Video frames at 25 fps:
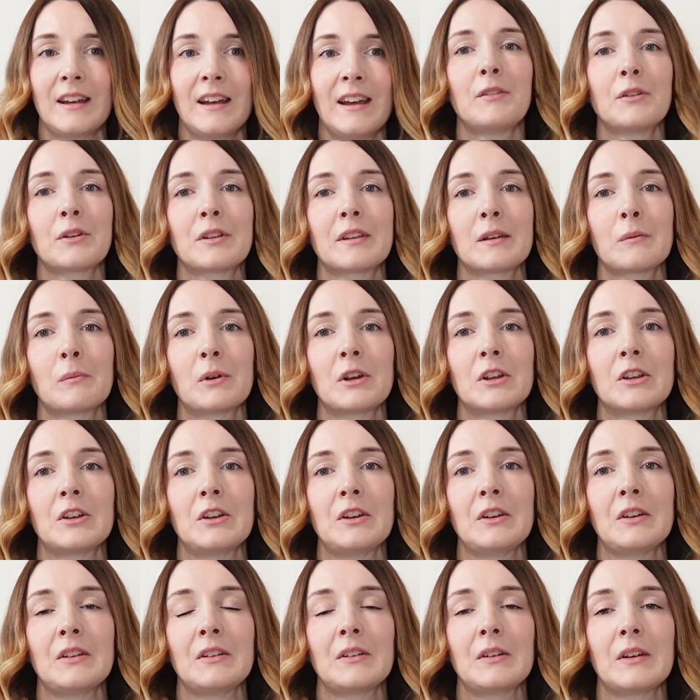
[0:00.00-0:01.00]
If you're someone who
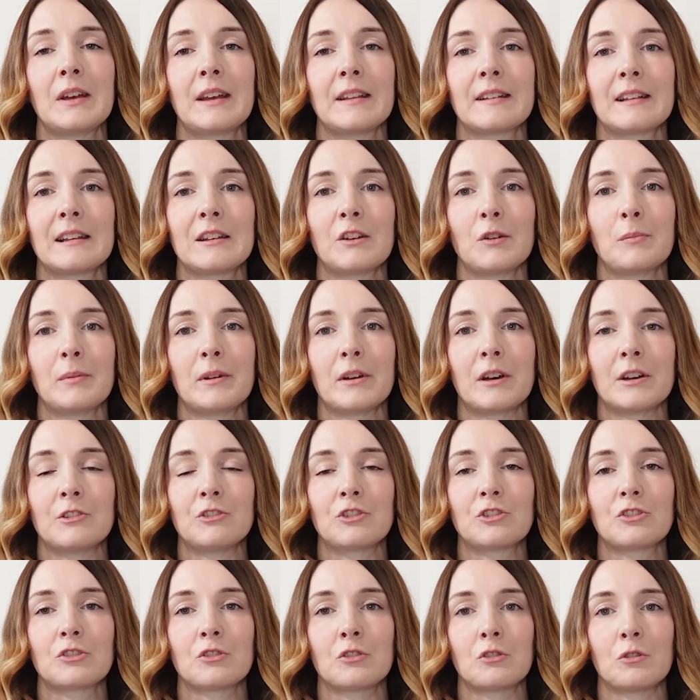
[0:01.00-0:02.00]
is a little bit
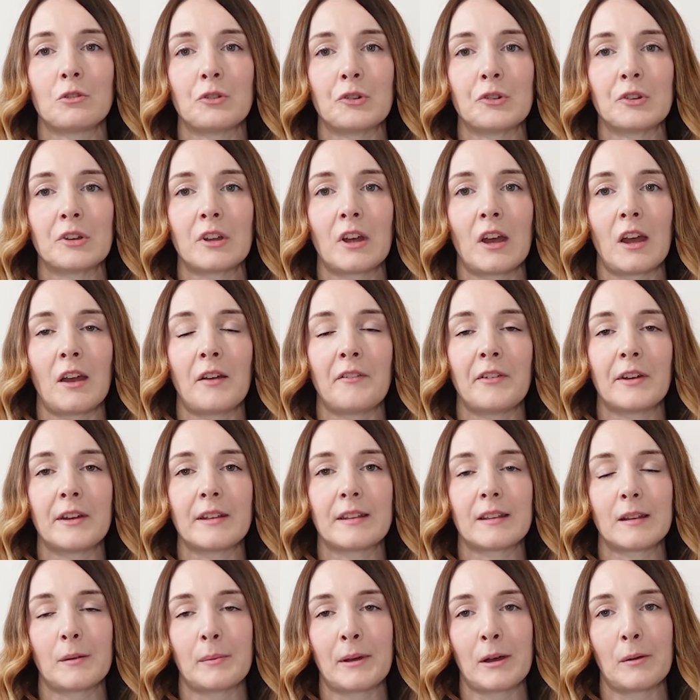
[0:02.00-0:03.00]
unsure or
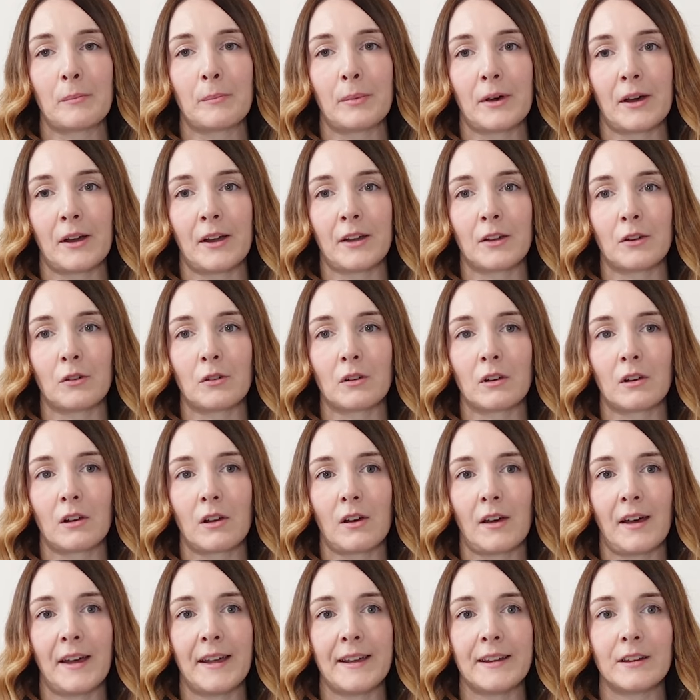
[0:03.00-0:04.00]
nervous about buying
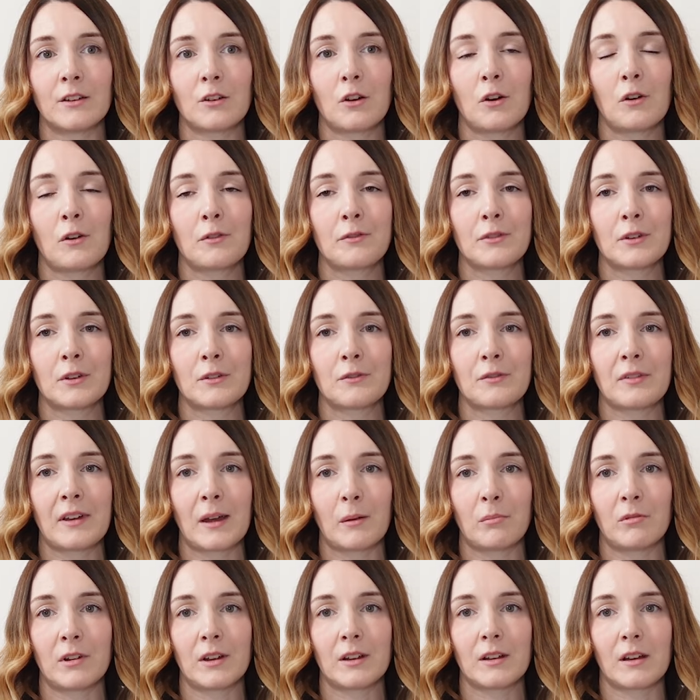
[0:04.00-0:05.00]
online, often
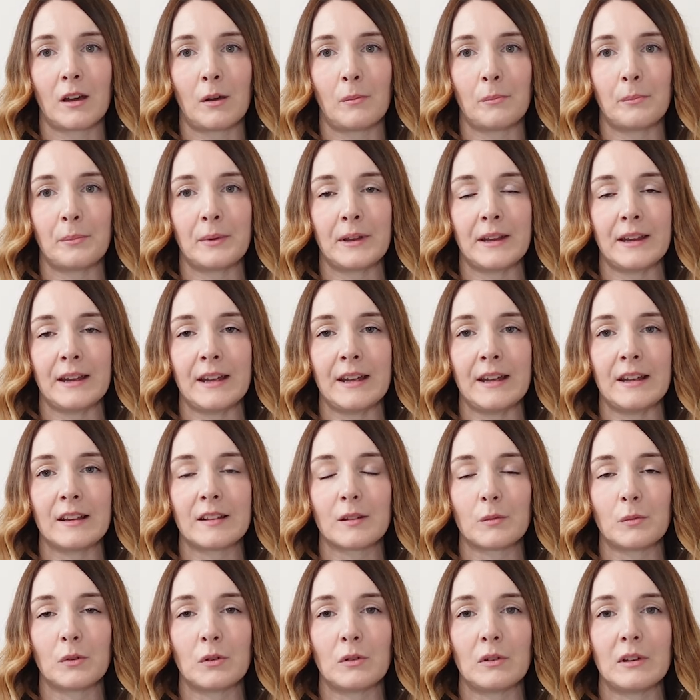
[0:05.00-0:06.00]
fabric
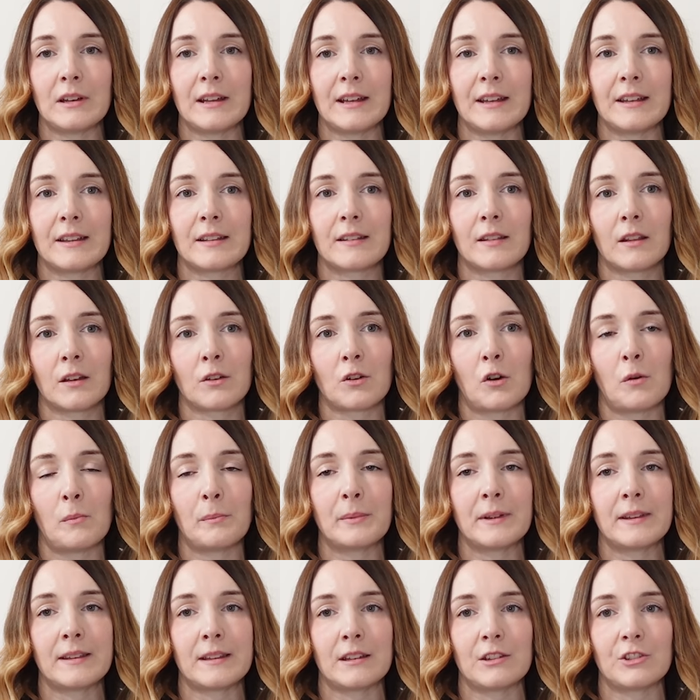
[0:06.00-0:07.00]
companies will list the
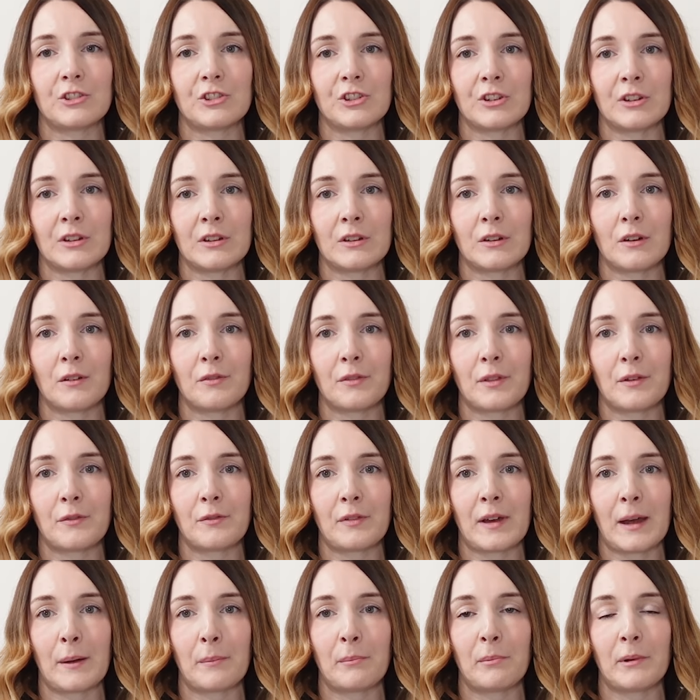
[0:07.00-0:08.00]
composition of the
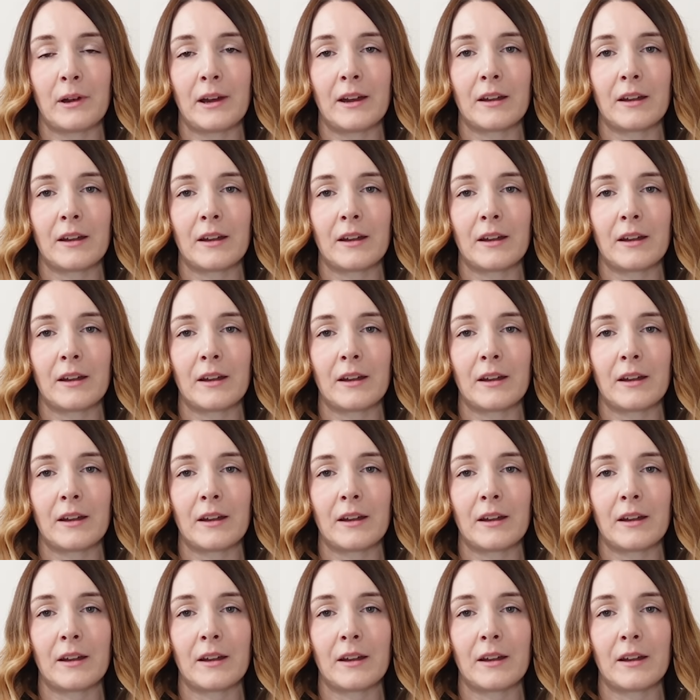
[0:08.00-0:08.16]
fabric.